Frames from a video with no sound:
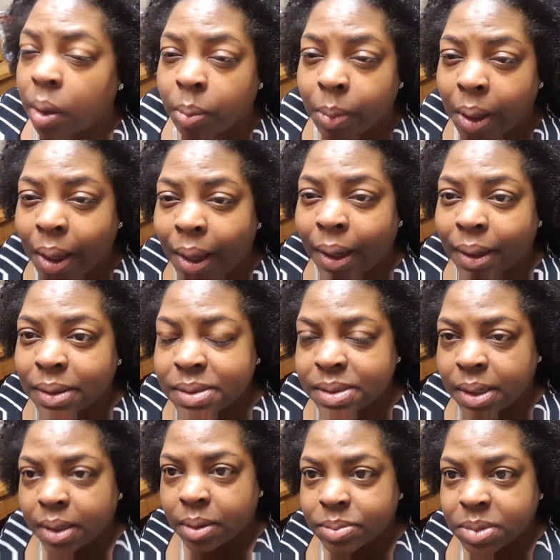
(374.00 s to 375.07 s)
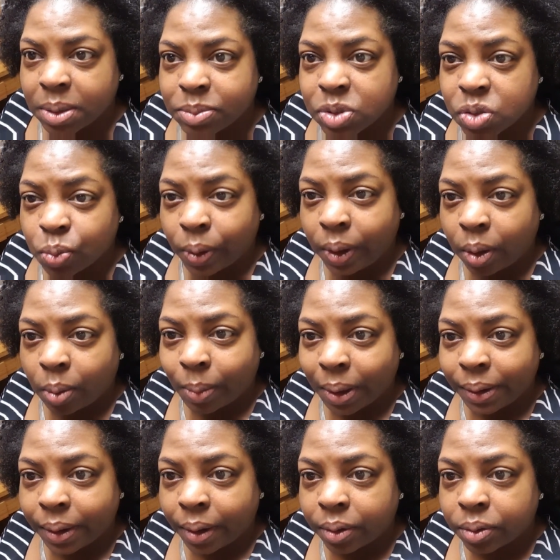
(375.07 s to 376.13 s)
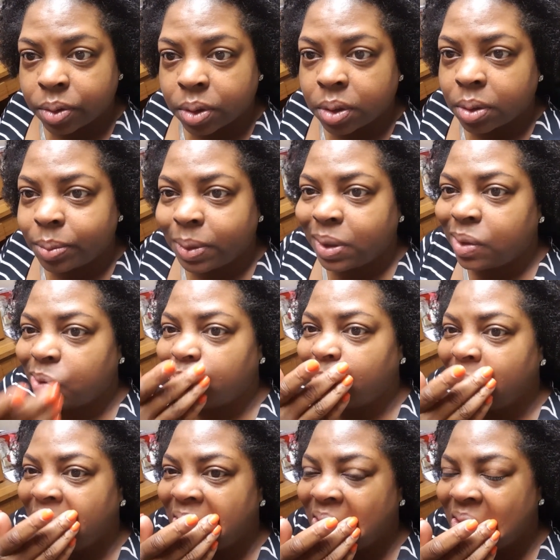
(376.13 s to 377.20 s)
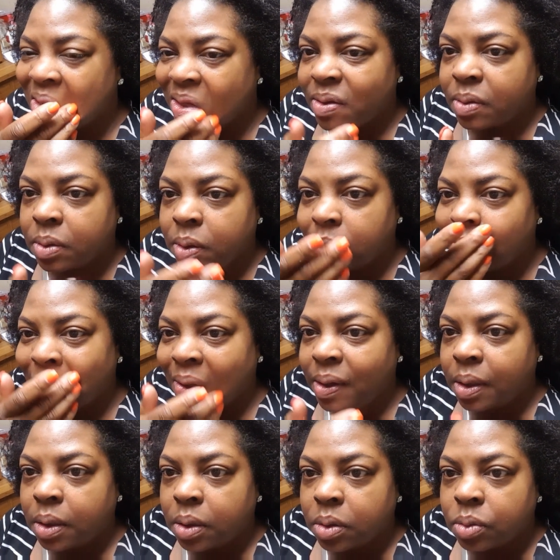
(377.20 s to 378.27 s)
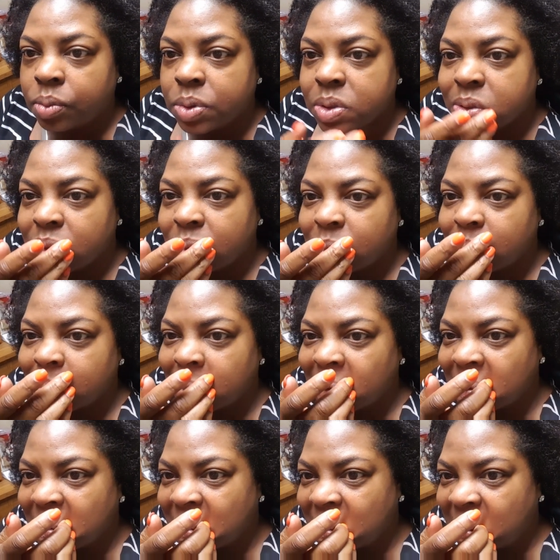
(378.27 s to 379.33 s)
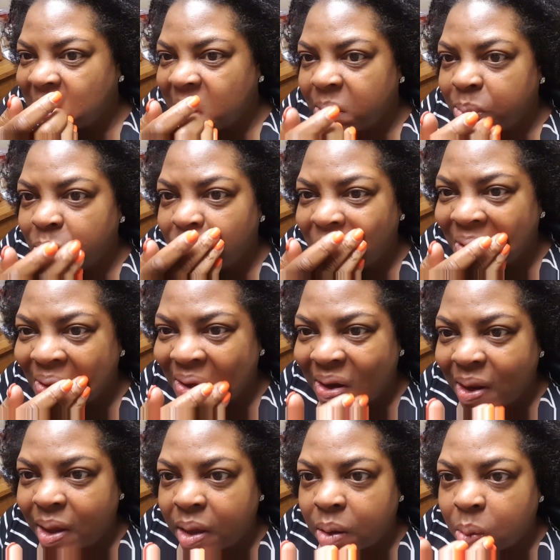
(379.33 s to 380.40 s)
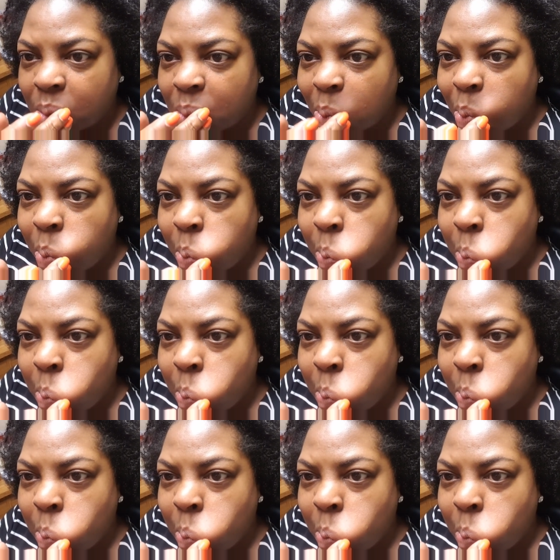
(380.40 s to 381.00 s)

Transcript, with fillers: done on my eye exam, and I'm just waiting on my doctor to come in and read the results. I am breaking out.